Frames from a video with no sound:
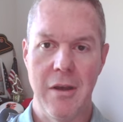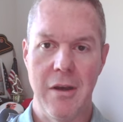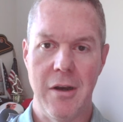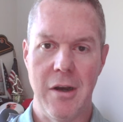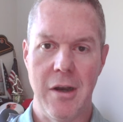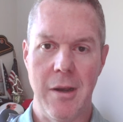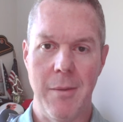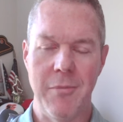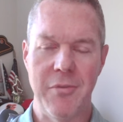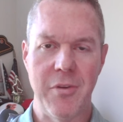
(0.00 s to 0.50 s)

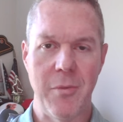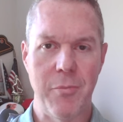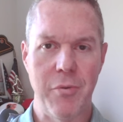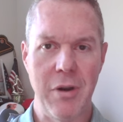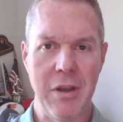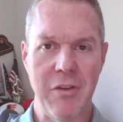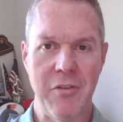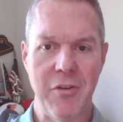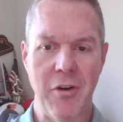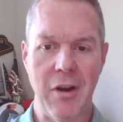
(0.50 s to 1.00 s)
So
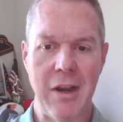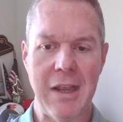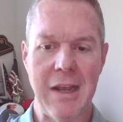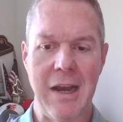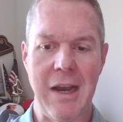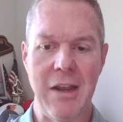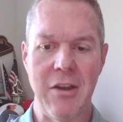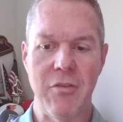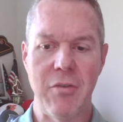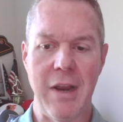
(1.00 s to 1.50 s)
pretty stark
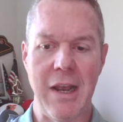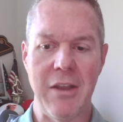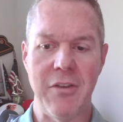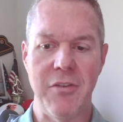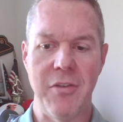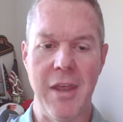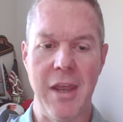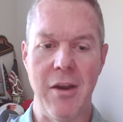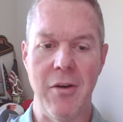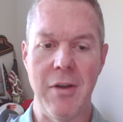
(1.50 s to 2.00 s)

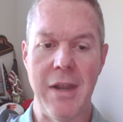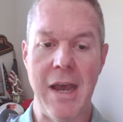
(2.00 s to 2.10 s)
contrast there.